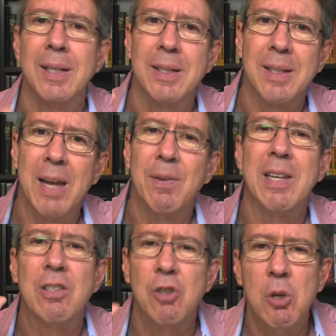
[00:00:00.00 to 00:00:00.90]
Give at
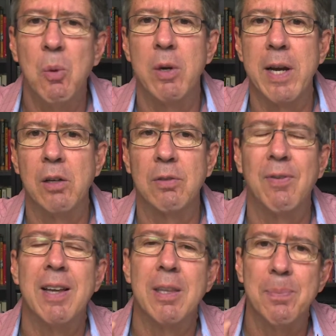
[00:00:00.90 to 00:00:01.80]
least two more years.
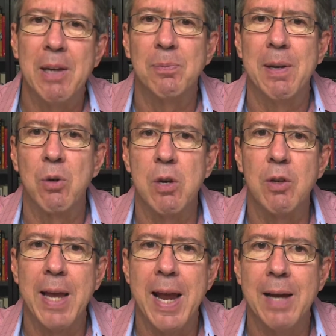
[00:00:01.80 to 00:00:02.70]
Find the best mentor you
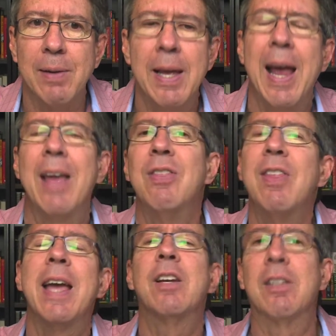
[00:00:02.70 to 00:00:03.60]
can and
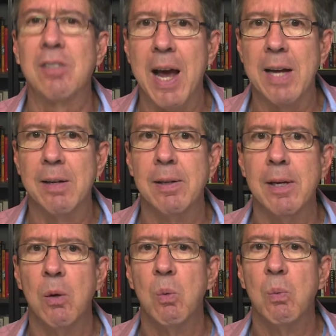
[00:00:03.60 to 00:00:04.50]
then decide.
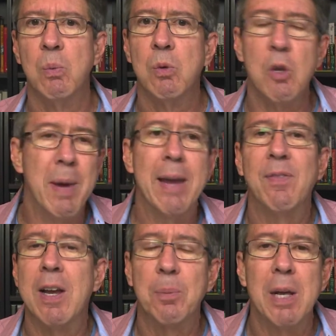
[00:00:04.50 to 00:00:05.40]
You may
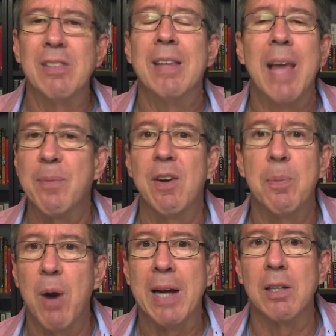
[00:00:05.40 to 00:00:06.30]
find a place in that very
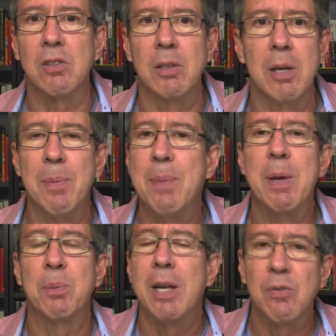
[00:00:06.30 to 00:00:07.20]
practice. It may be a
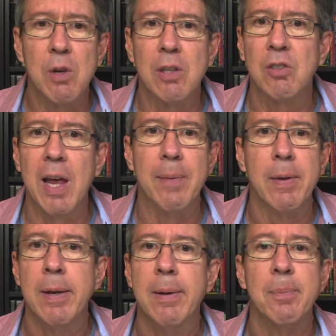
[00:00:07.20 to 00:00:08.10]
place for you to stay.
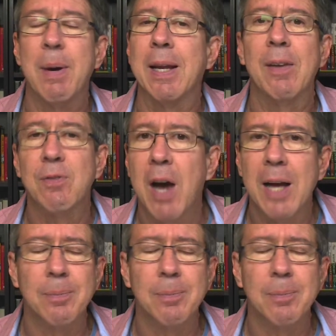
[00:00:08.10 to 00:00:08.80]
But if not,